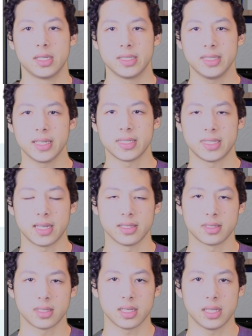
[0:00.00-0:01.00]

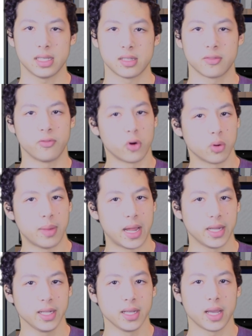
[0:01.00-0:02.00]
CSS is
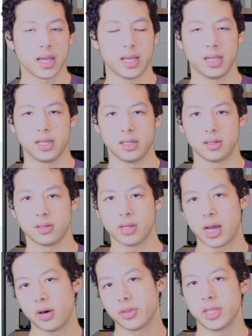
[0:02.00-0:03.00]
formatting and
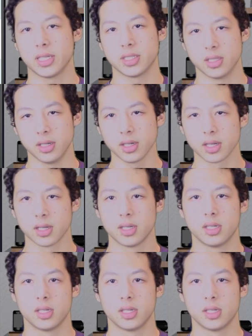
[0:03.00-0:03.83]
how things look.